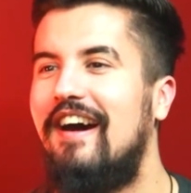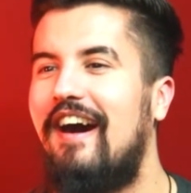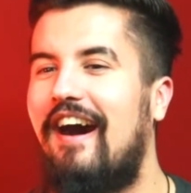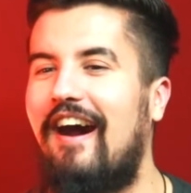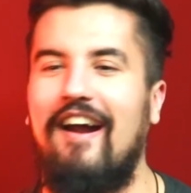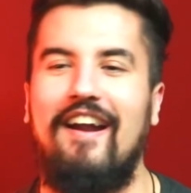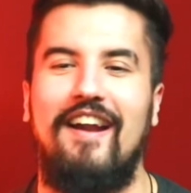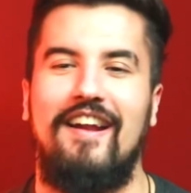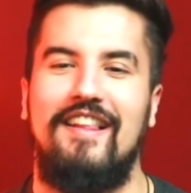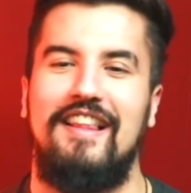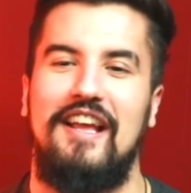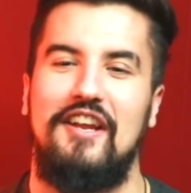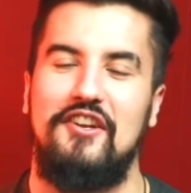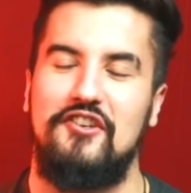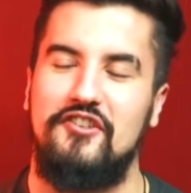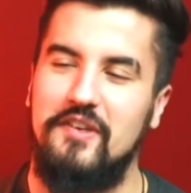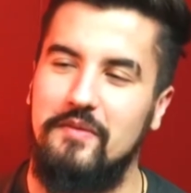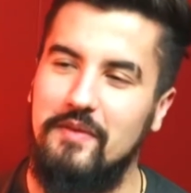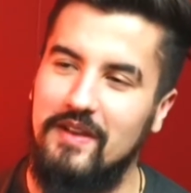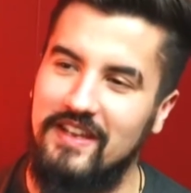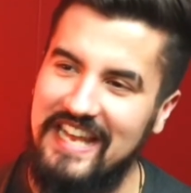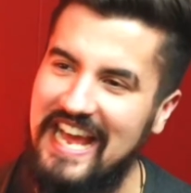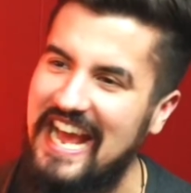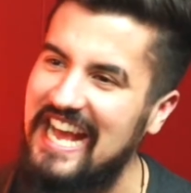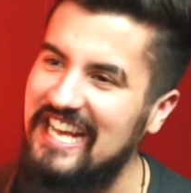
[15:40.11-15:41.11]
All right, ladies
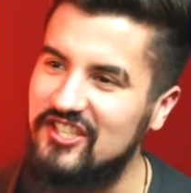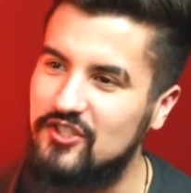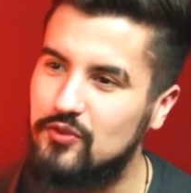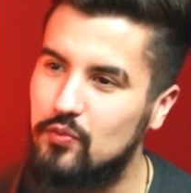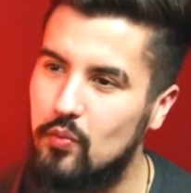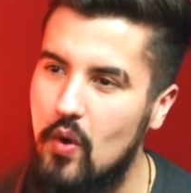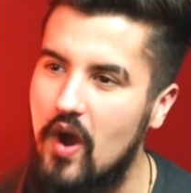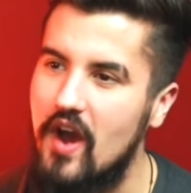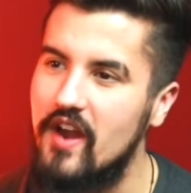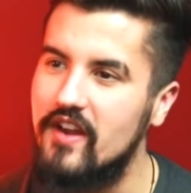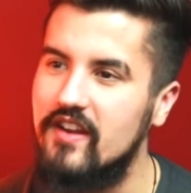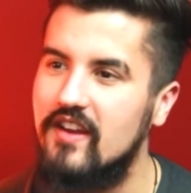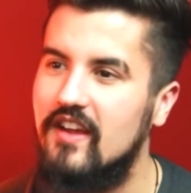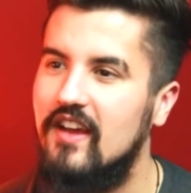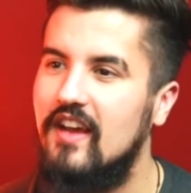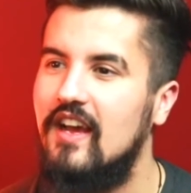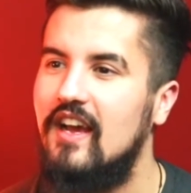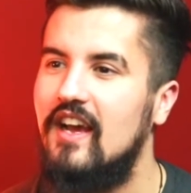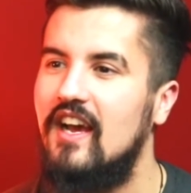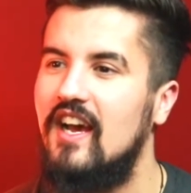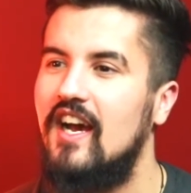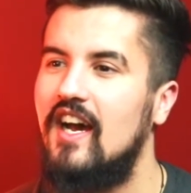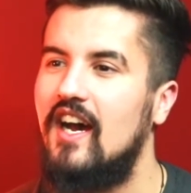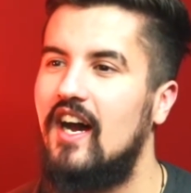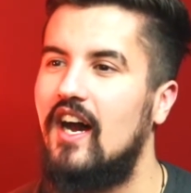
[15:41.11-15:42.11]
and gentlemen, last one.
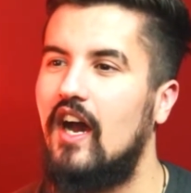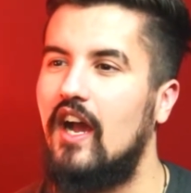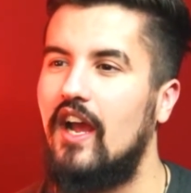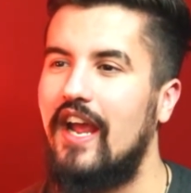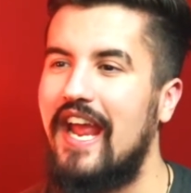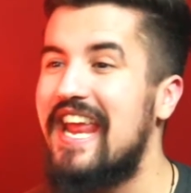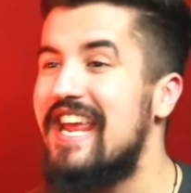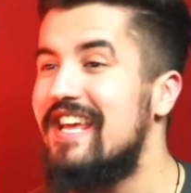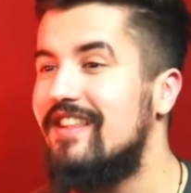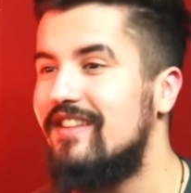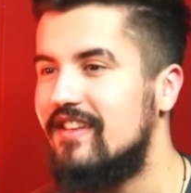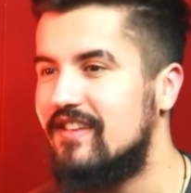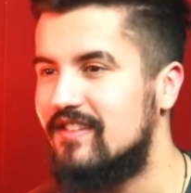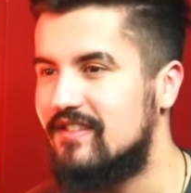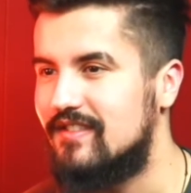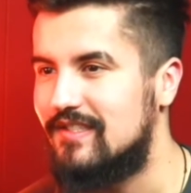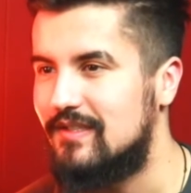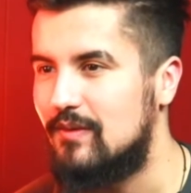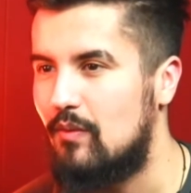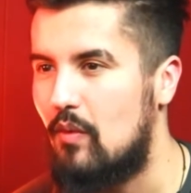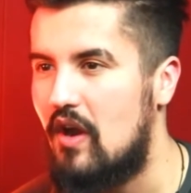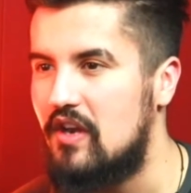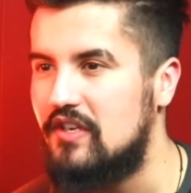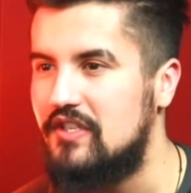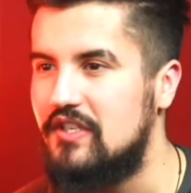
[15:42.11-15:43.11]
Uh,
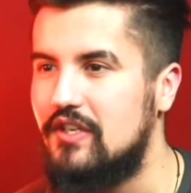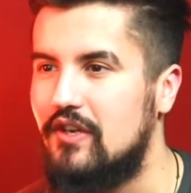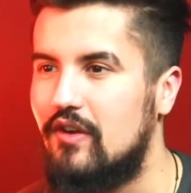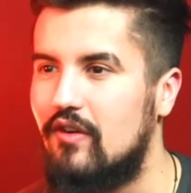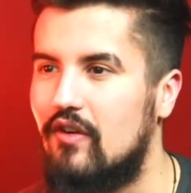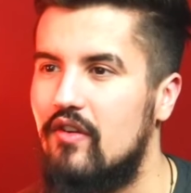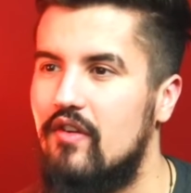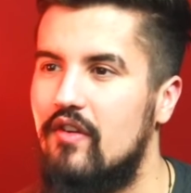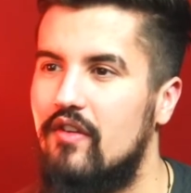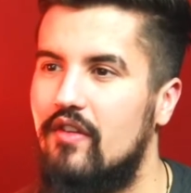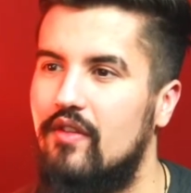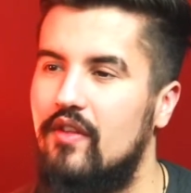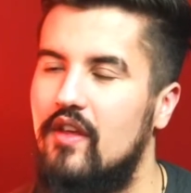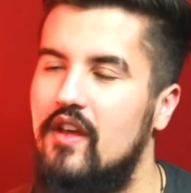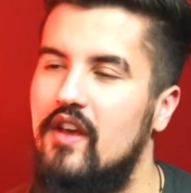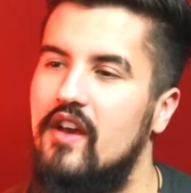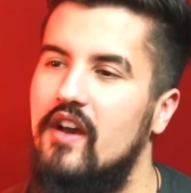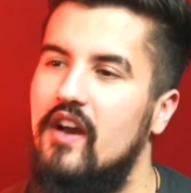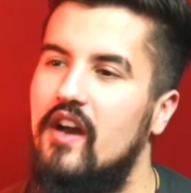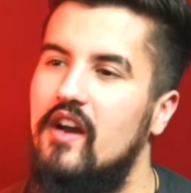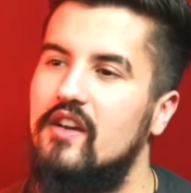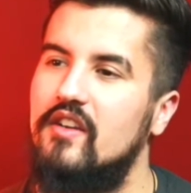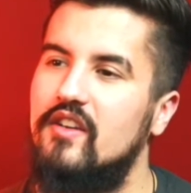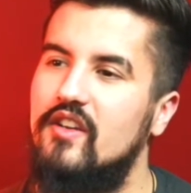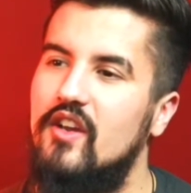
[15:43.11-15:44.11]
aliens watching Earth
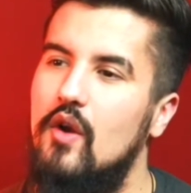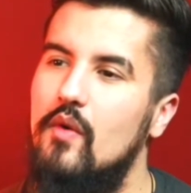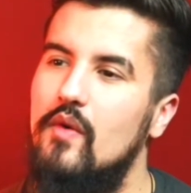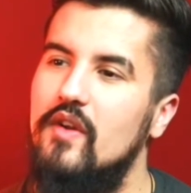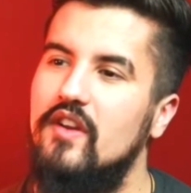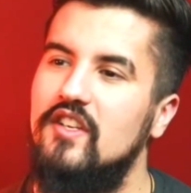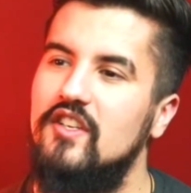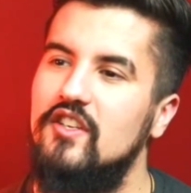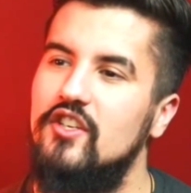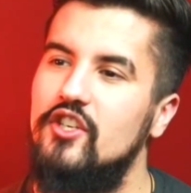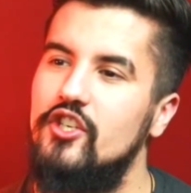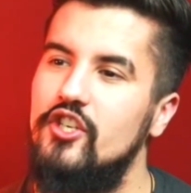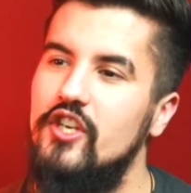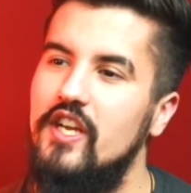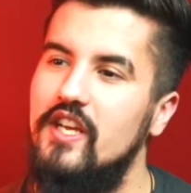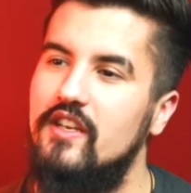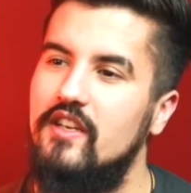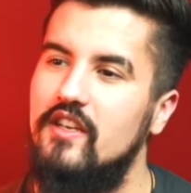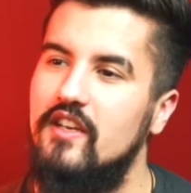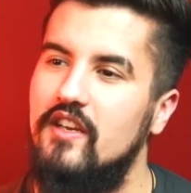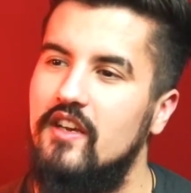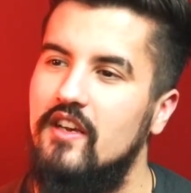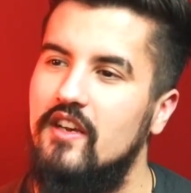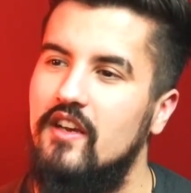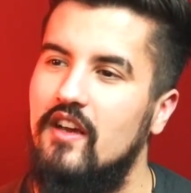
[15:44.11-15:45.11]
uh, going to
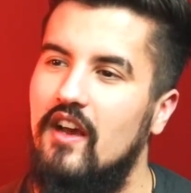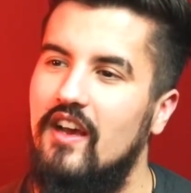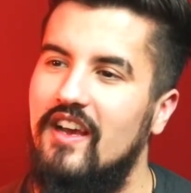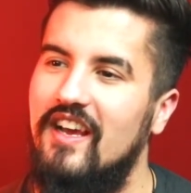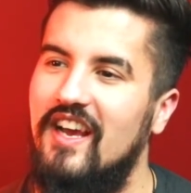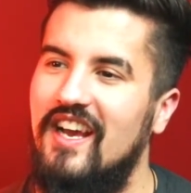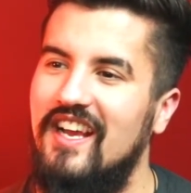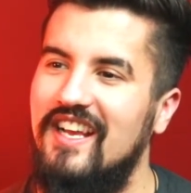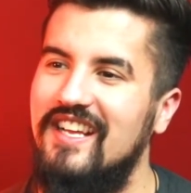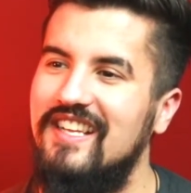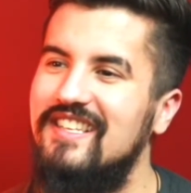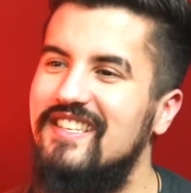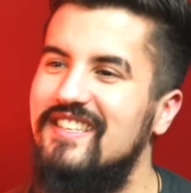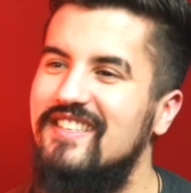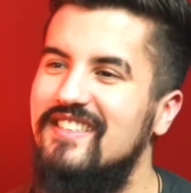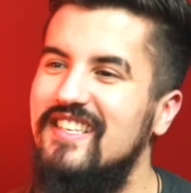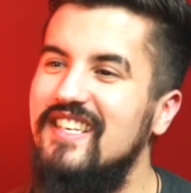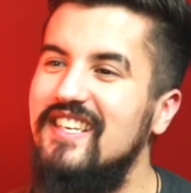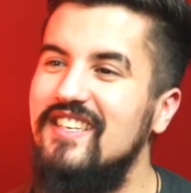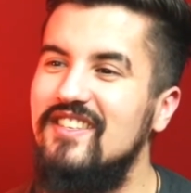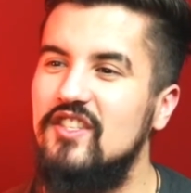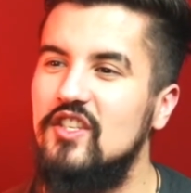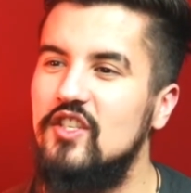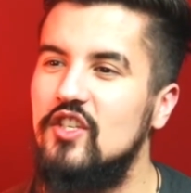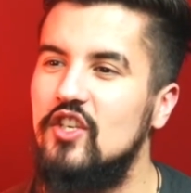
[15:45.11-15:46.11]
shit uh, in
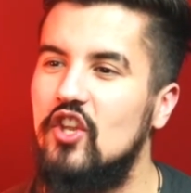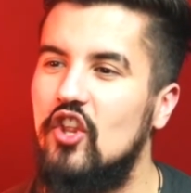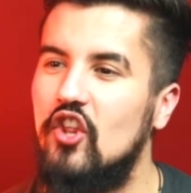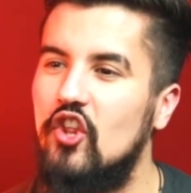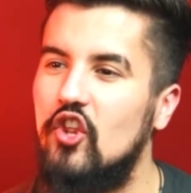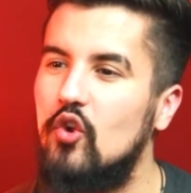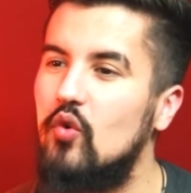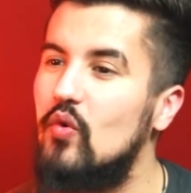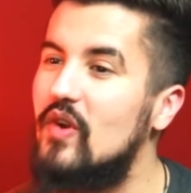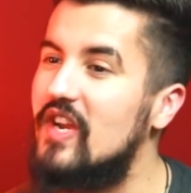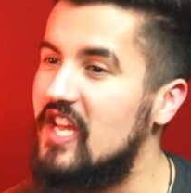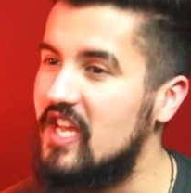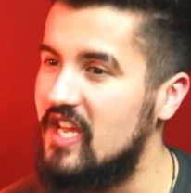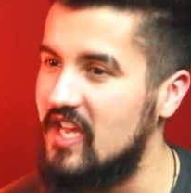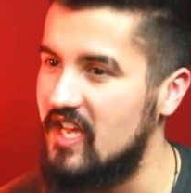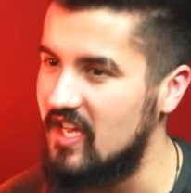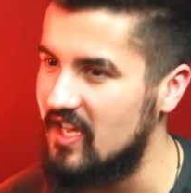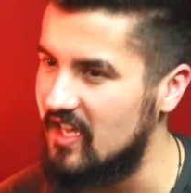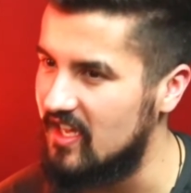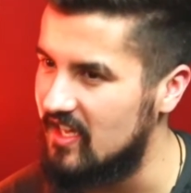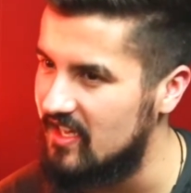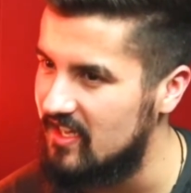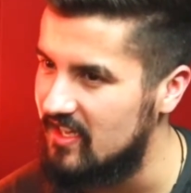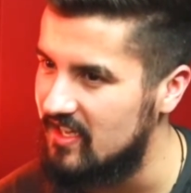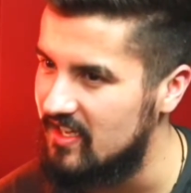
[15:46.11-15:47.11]
season
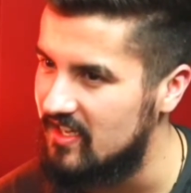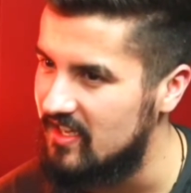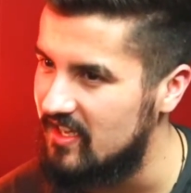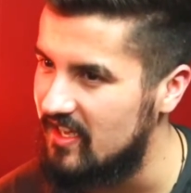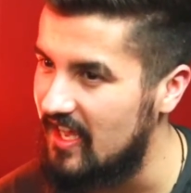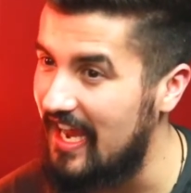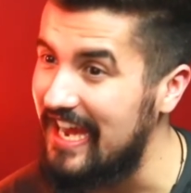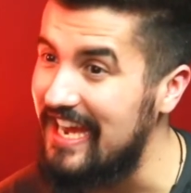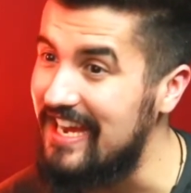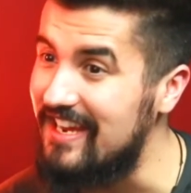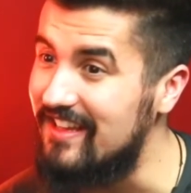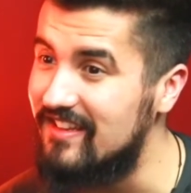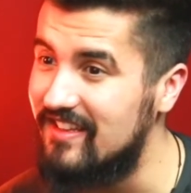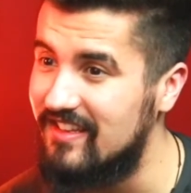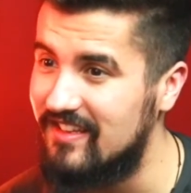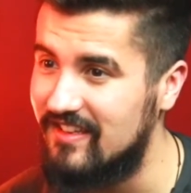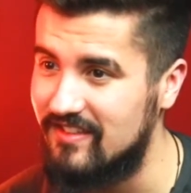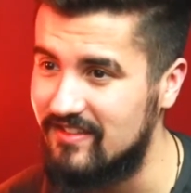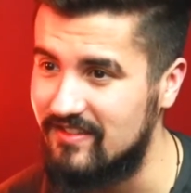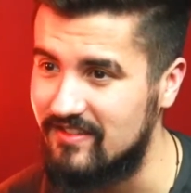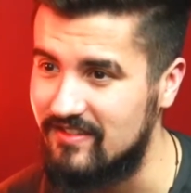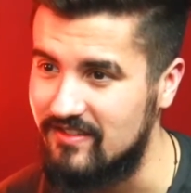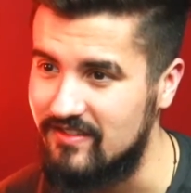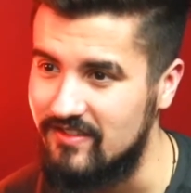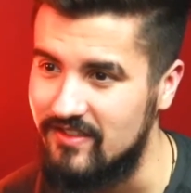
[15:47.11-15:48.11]
three.
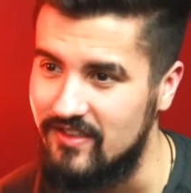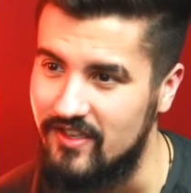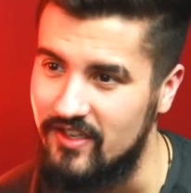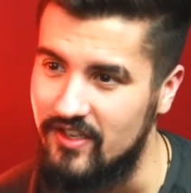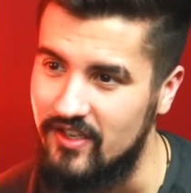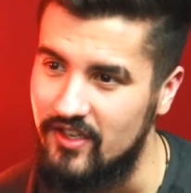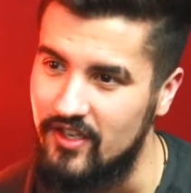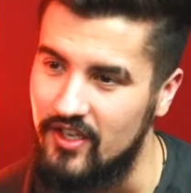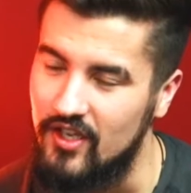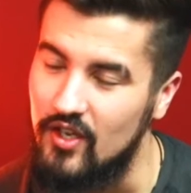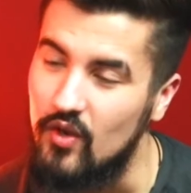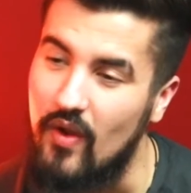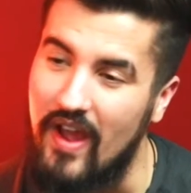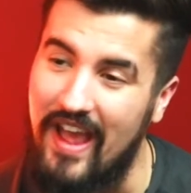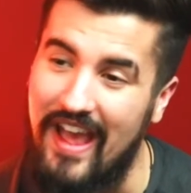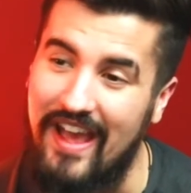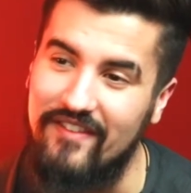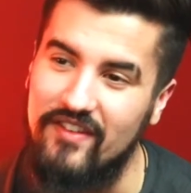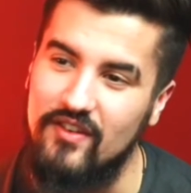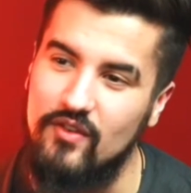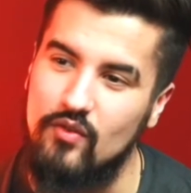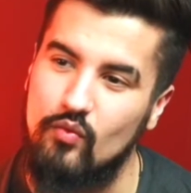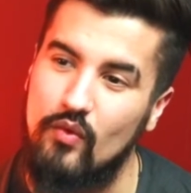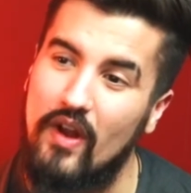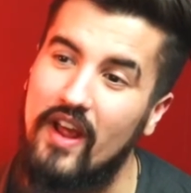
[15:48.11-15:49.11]
Aliens who
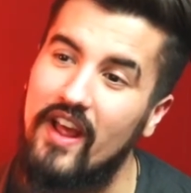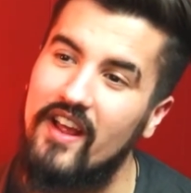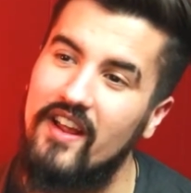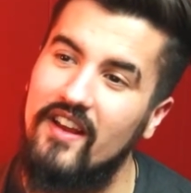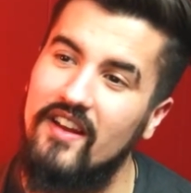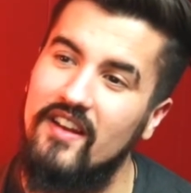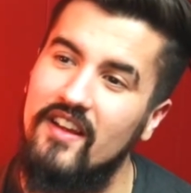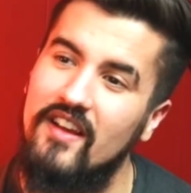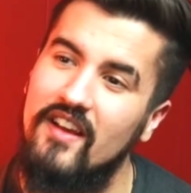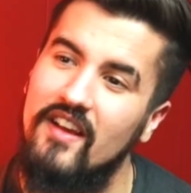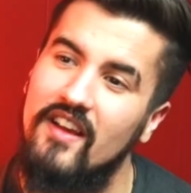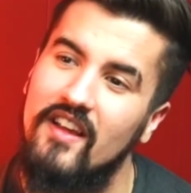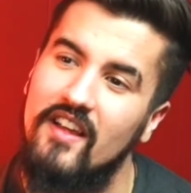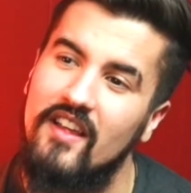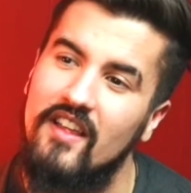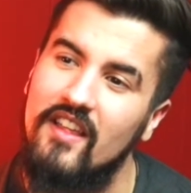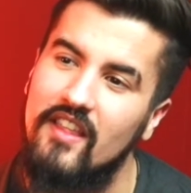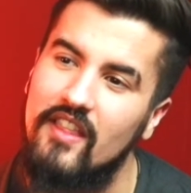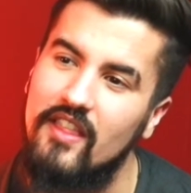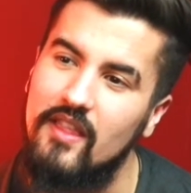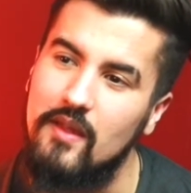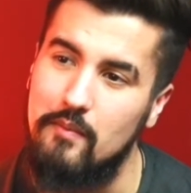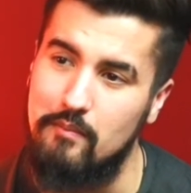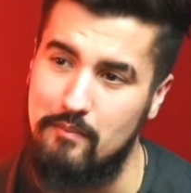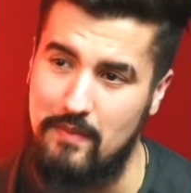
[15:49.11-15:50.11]
haven't read
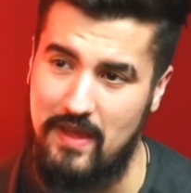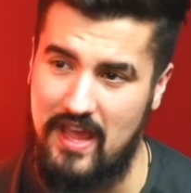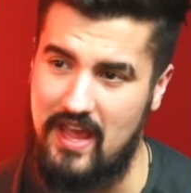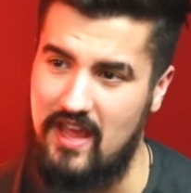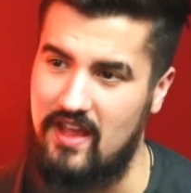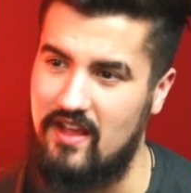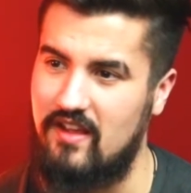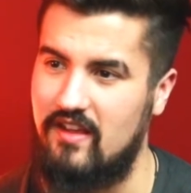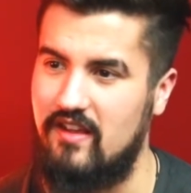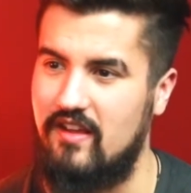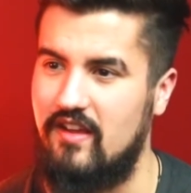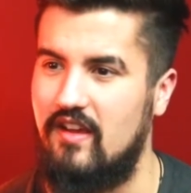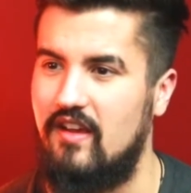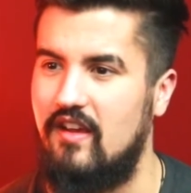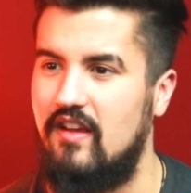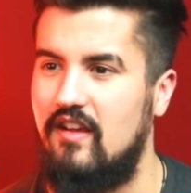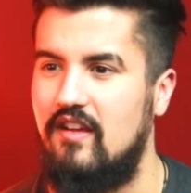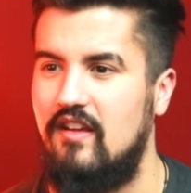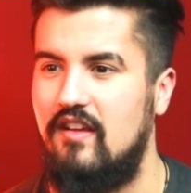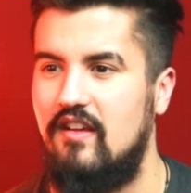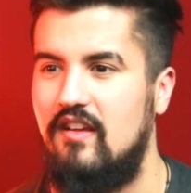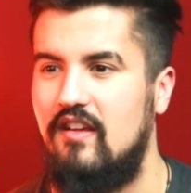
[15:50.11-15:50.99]
the manga.